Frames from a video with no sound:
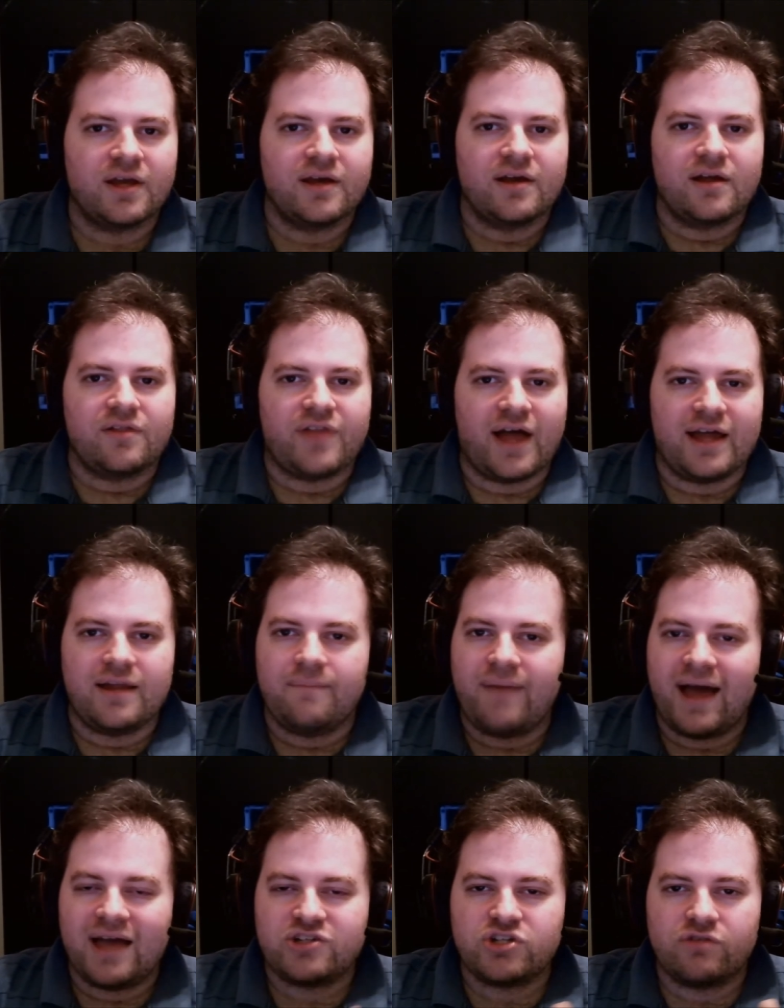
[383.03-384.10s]
That
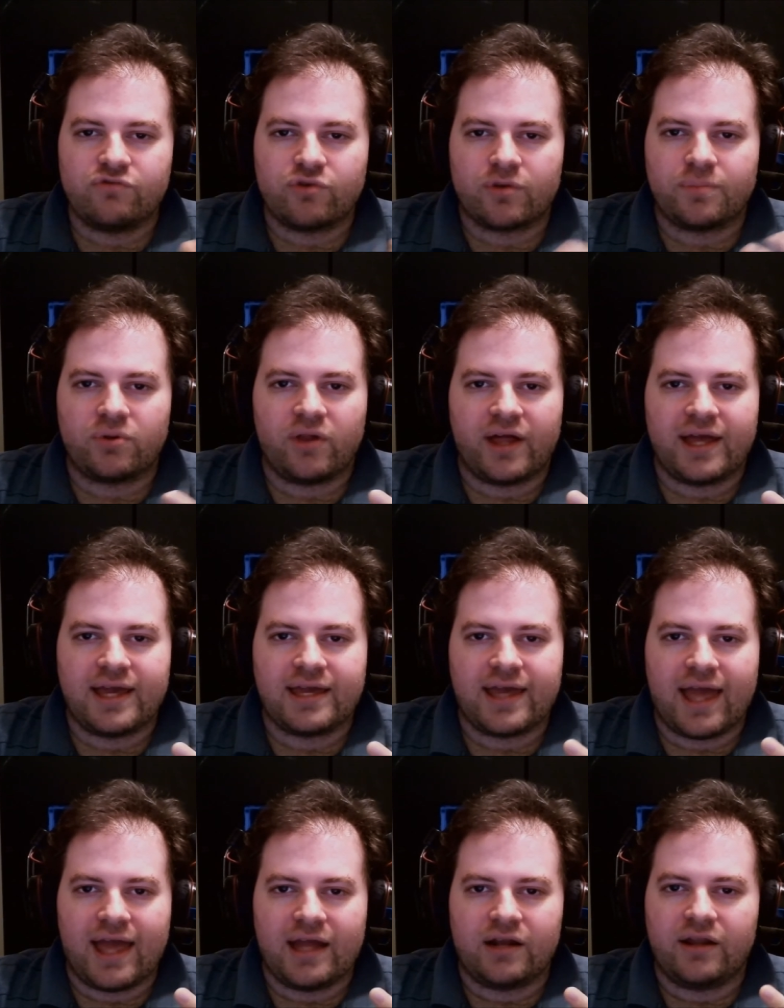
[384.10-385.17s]
imagine if we're playing
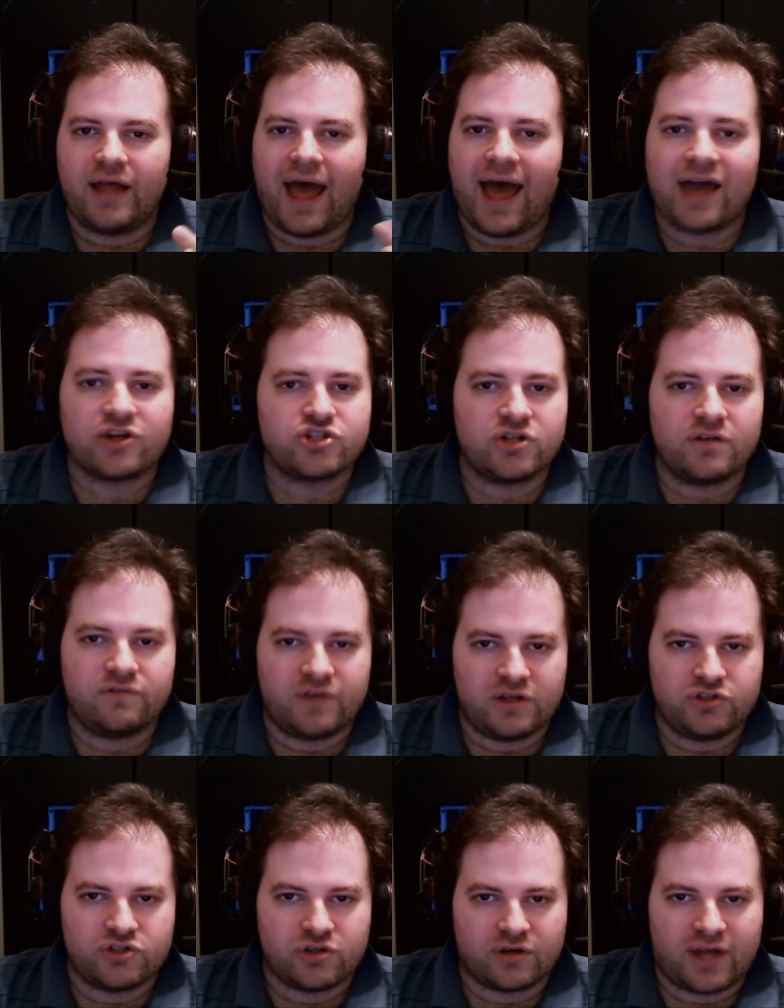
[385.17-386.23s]
an action
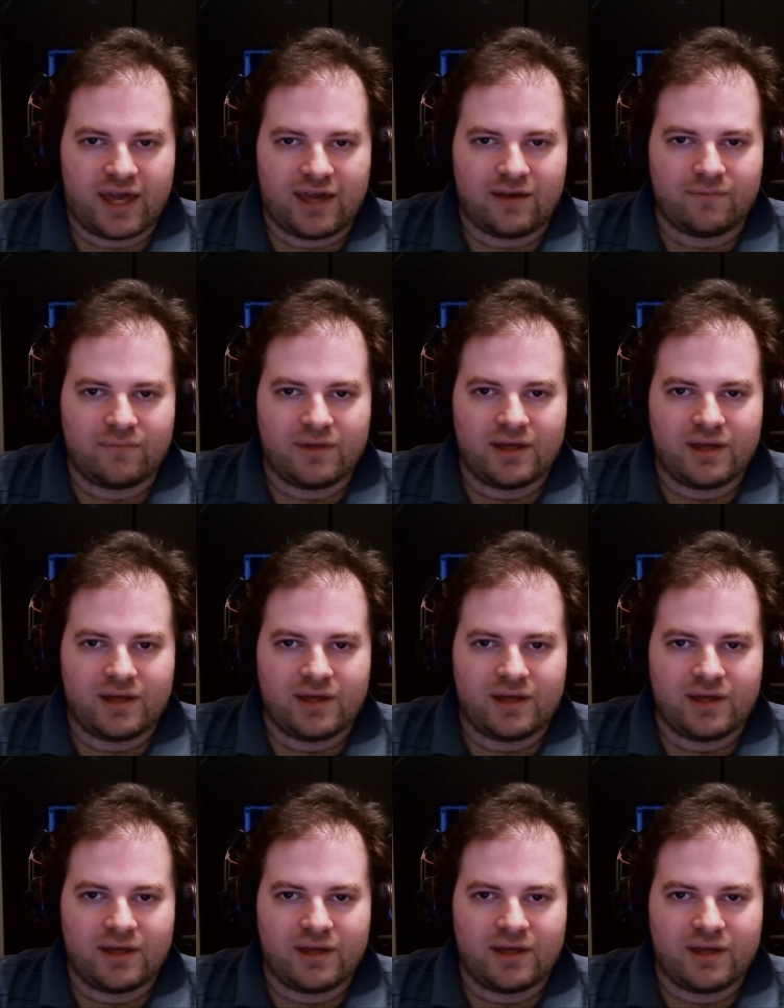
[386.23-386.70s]
adventure game.